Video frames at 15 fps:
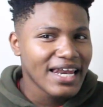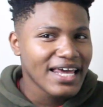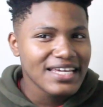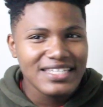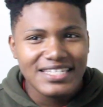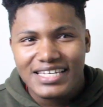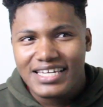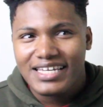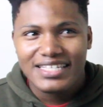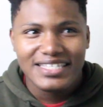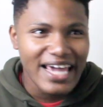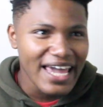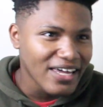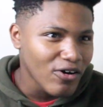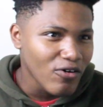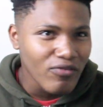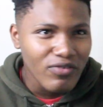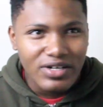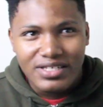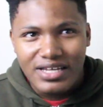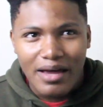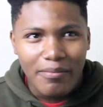NXT
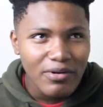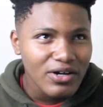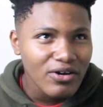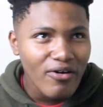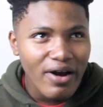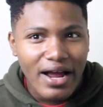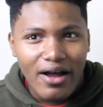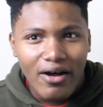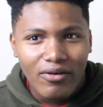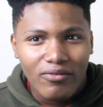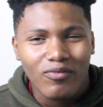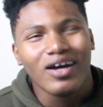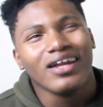takeover type of crowd.